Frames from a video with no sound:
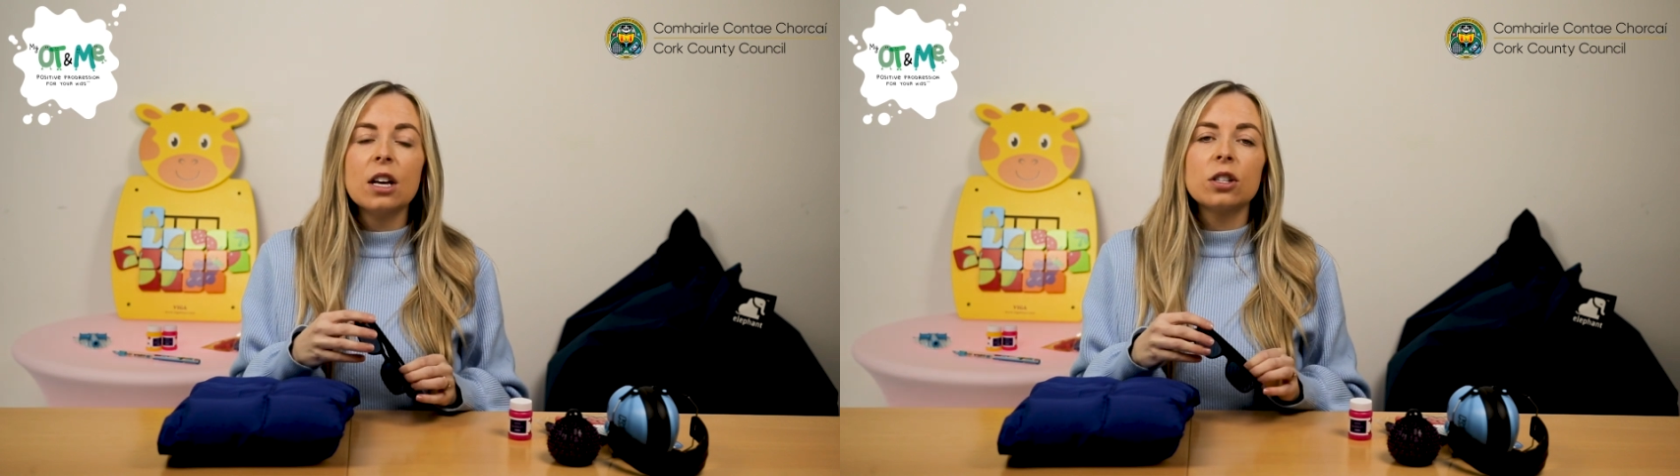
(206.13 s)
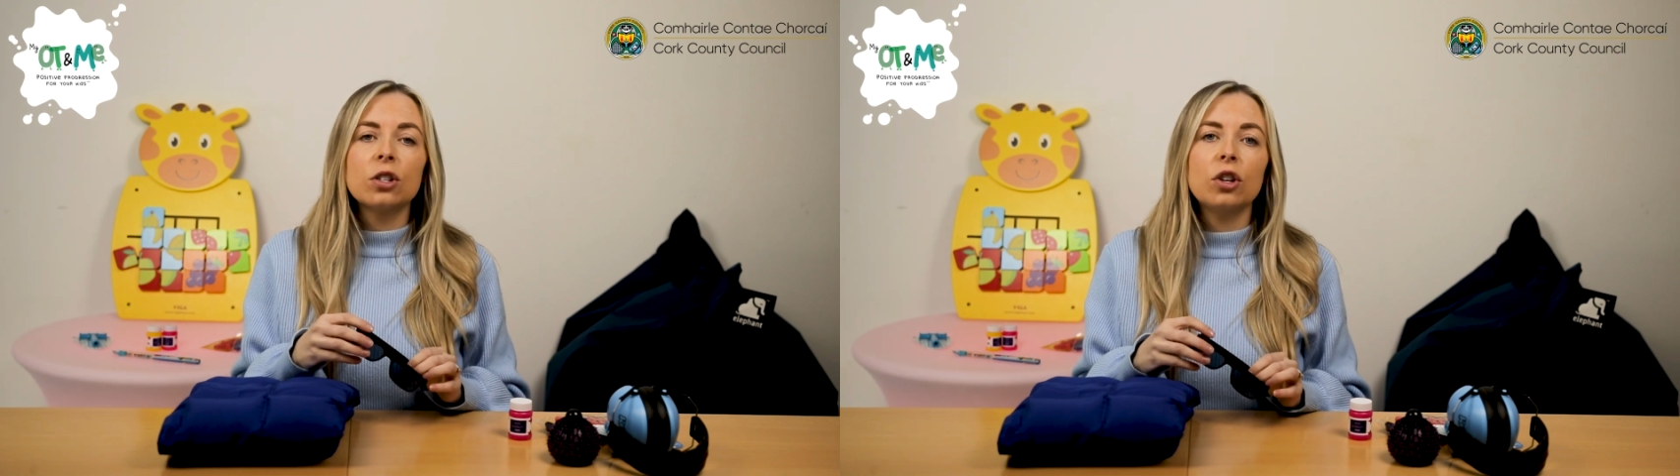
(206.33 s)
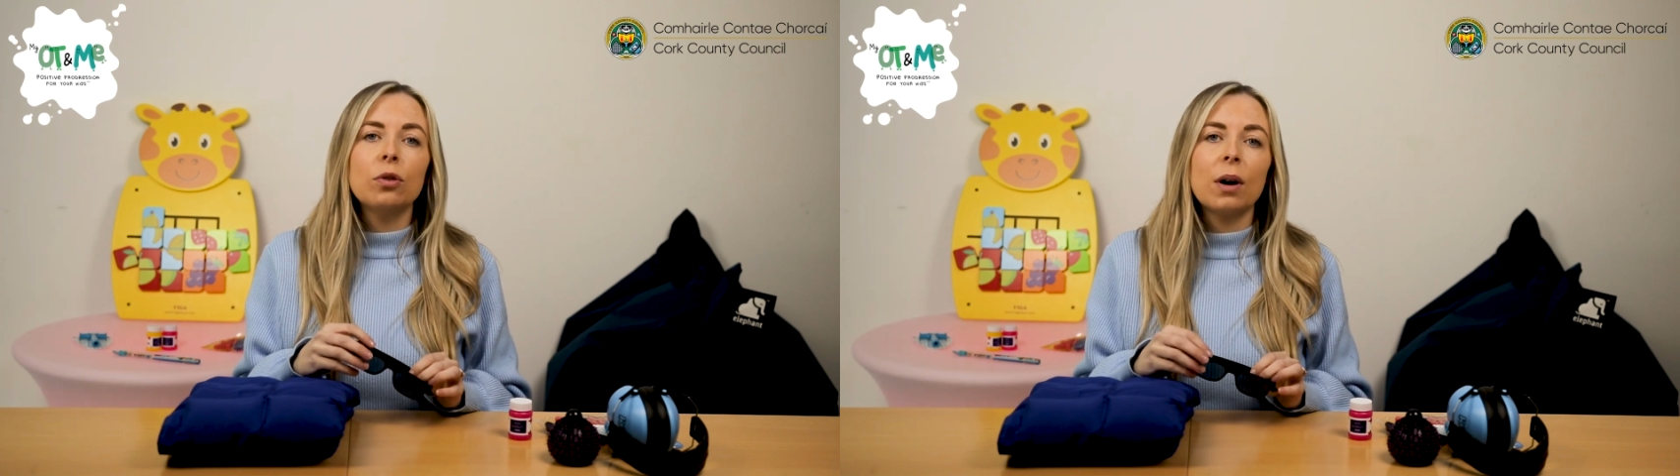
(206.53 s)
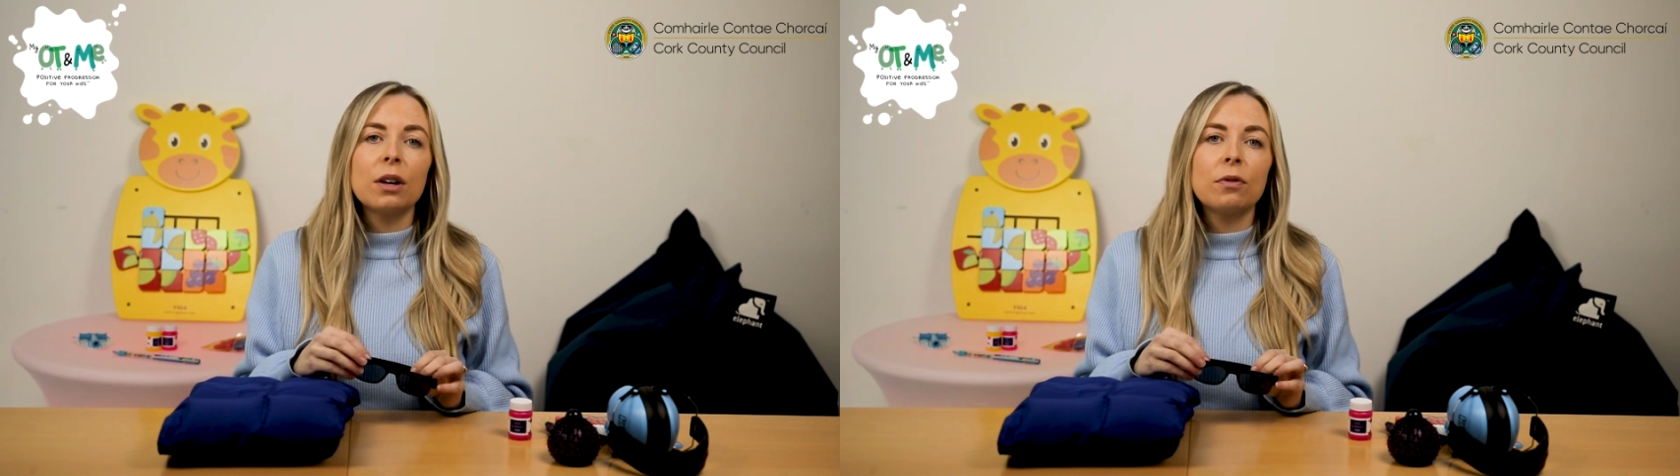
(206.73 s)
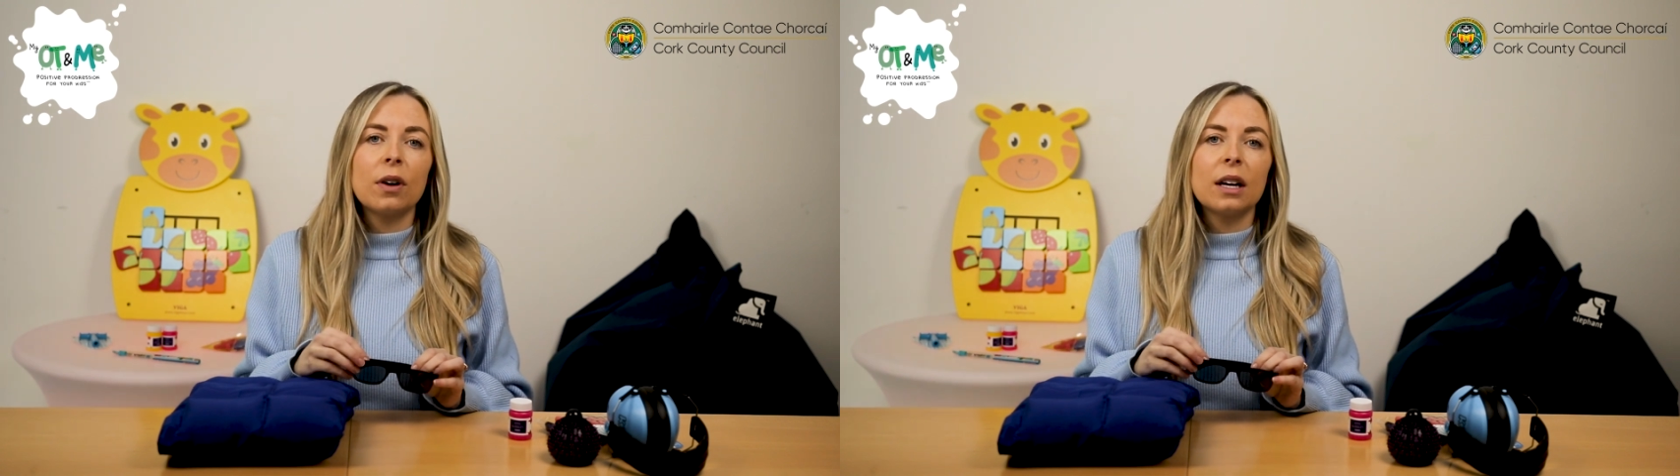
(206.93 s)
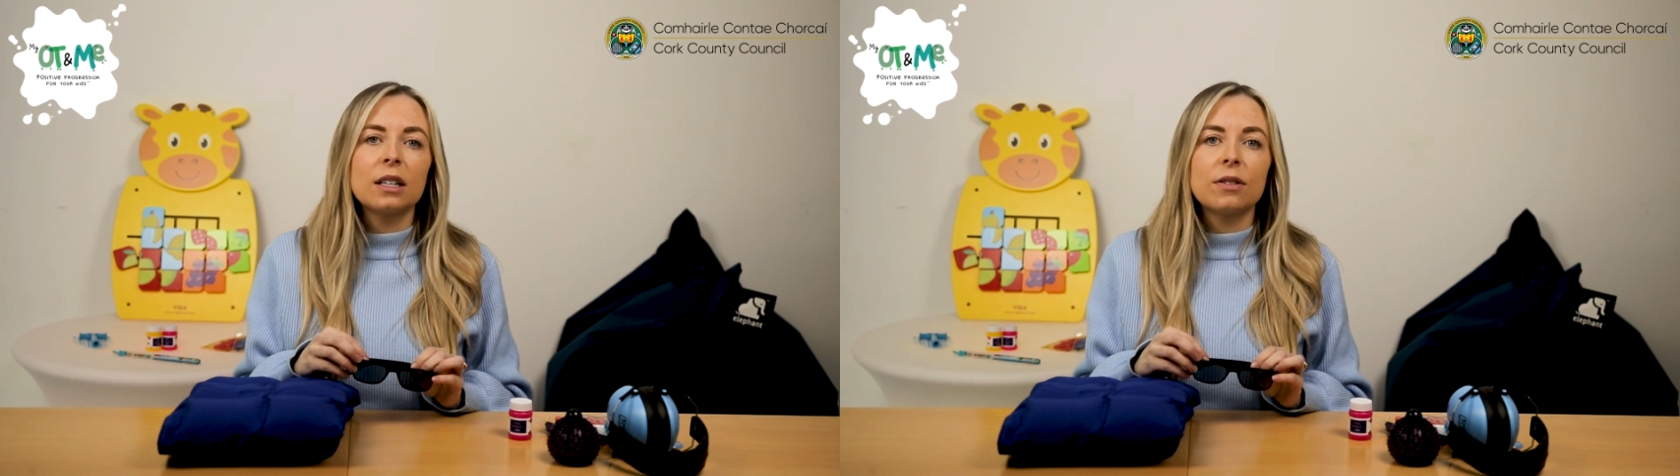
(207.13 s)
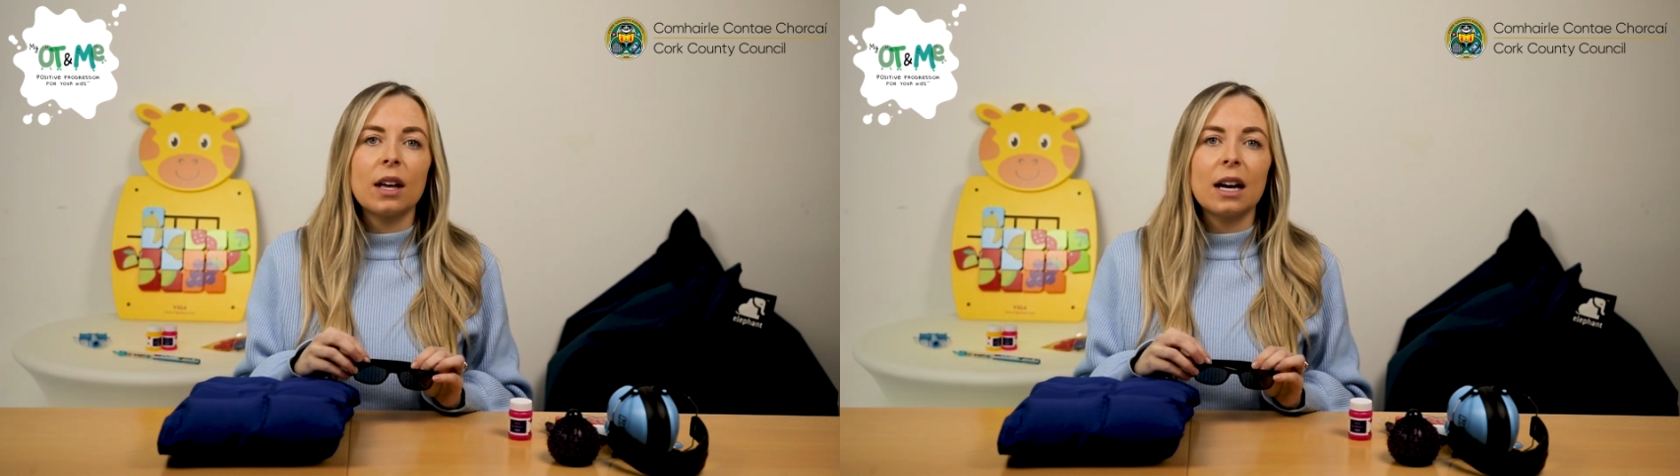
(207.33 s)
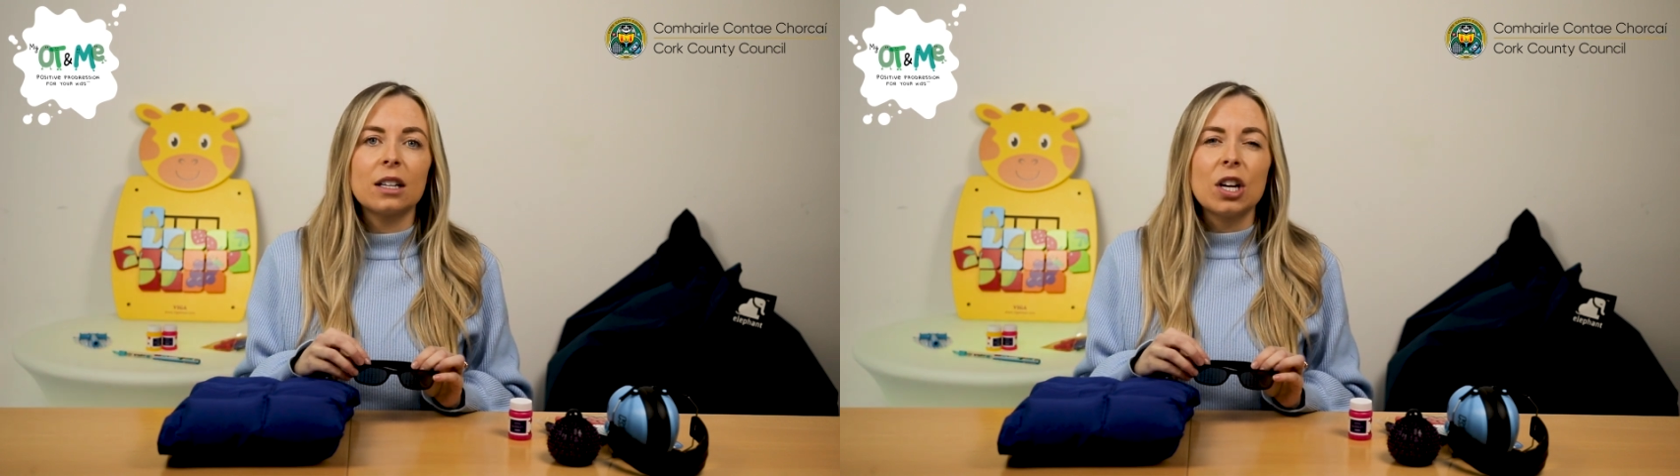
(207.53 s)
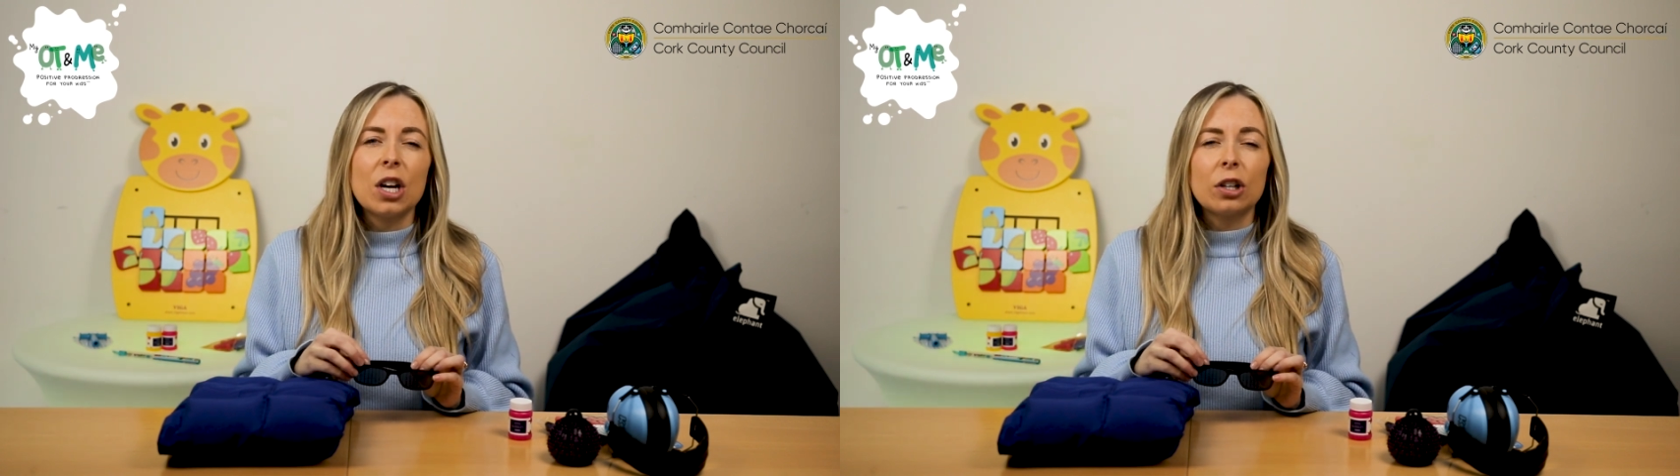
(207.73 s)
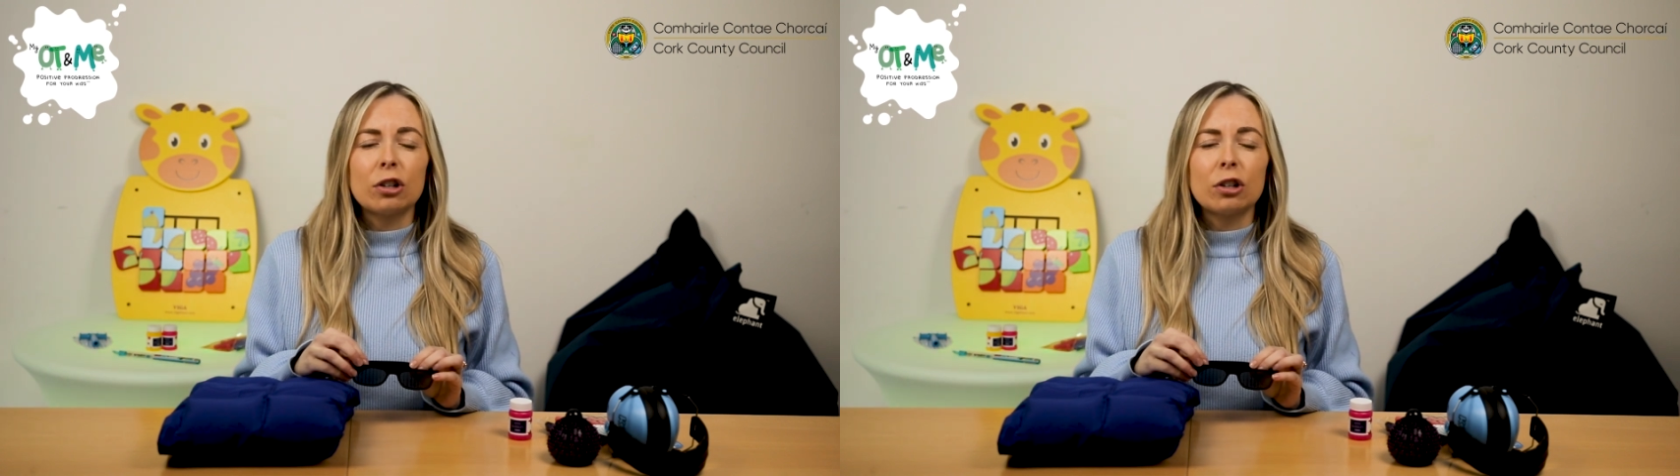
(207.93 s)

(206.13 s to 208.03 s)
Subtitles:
So you might find that